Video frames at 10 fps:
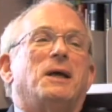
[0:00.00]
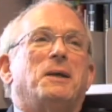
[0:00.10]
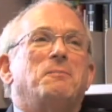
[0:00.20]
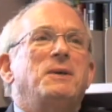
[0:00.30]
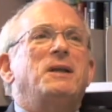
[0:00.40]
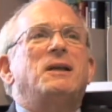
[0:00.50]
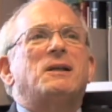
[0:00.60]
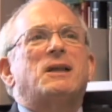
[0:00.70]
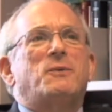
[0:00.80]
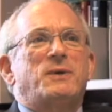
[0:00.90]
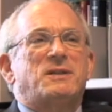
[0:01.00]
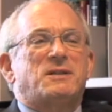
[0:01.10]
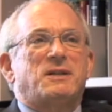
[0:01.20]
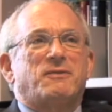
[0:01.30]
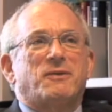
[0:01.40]
immediately we
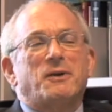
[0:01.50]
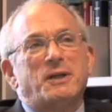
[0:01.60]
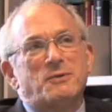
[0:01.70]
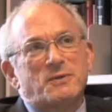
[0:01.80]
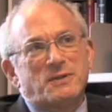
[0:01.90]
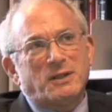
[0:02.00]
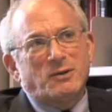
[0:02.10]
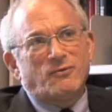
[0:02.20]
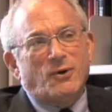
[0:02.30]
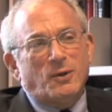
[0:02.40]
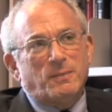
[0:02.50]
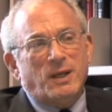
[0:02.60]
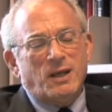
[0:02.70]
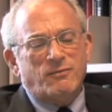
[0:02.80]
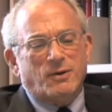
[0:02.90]
see a very interesting default
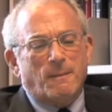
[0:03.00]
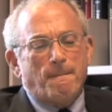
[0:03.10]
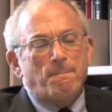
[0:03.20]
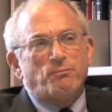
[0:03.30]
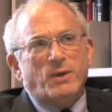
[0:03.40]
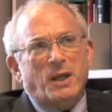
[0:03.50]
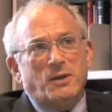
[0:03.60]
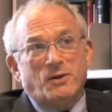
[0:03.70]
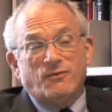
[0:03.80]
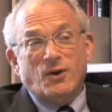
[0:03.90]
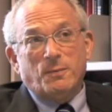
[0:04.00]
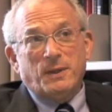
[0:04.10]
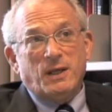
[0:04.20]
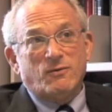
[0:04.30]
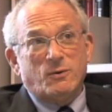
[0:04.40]
behavior. And the default
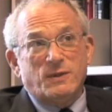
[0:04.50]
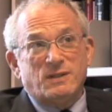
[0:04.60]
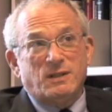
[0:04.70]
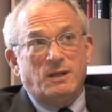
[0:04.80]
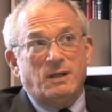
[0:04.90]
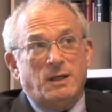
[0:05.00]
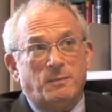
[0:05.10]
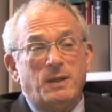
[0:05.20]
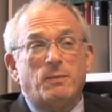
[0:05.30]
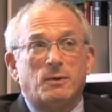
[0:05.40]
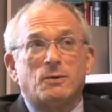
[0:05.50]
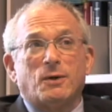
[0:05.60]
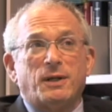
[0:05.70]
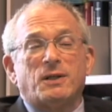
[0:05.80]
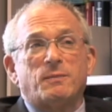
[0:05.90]
behavior we see in people
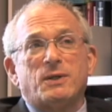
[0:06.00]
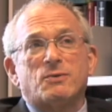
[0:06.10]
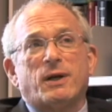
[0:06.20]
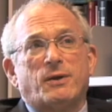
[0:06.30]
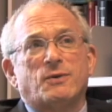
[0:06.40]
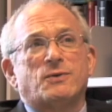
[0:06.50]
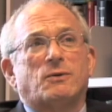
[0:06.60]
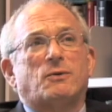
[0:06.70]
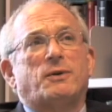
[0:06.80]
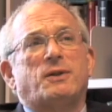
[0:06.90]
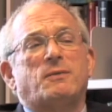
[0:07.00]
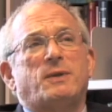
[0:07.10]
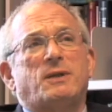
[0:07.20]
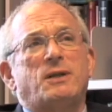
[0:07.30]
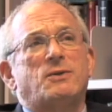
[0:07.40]
learning to be trainers or learning to
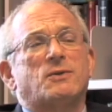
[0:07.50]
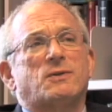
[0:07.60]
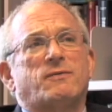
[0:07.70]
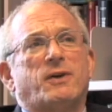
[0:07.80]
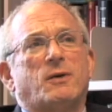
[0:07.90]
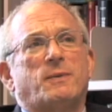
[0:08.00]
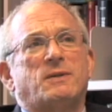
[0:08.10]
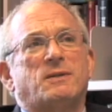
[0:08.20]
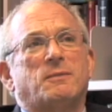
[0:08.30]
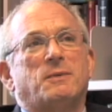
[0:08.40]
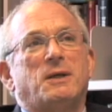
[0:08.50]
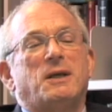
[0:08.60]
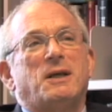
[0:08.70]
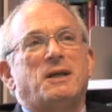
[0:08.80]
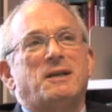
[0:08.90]
be teachers of ERP SIM
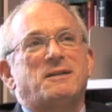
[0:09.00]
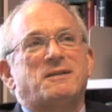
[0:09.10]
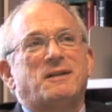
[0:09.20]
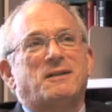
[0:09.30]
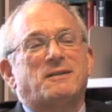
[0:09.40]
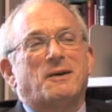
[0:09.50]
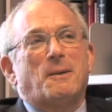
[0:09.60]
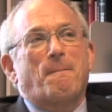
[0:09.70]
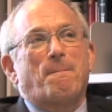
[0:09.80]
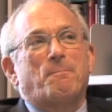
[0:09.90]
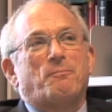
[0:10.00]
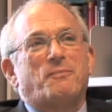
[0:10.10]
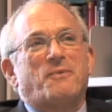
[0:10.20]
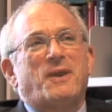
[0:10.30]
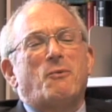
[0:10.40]
is that um,
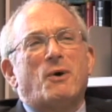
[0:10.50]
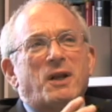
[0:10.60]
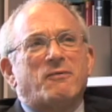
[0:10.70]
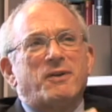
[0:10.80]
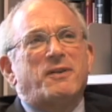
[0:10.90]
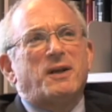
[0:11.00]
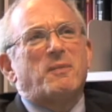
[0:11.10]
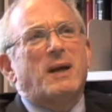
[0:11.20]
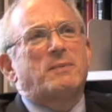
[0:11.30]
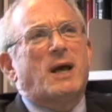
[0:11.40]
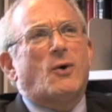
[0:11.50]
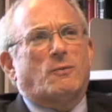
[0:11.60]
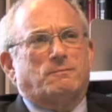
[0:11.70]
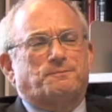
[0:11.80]
they want everything mapped out.